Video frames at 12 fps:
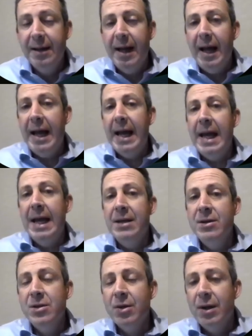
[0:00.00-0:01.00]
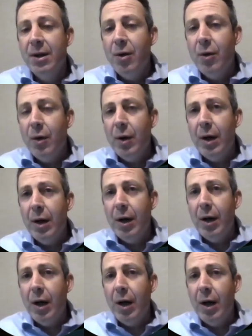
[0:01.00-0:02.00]
And
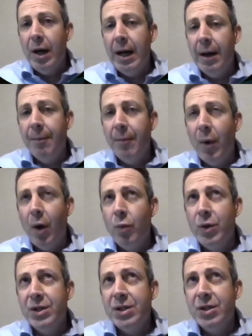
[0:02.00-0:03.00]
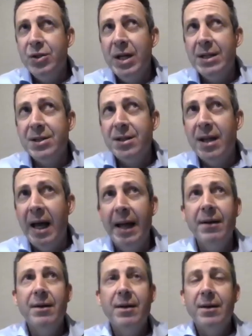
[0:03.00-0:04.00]
I would suggest
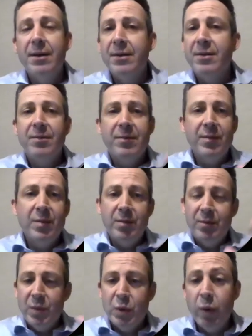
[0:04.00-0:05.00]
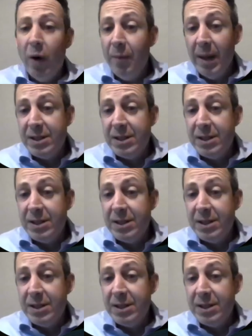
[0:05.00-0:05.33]
that 12 months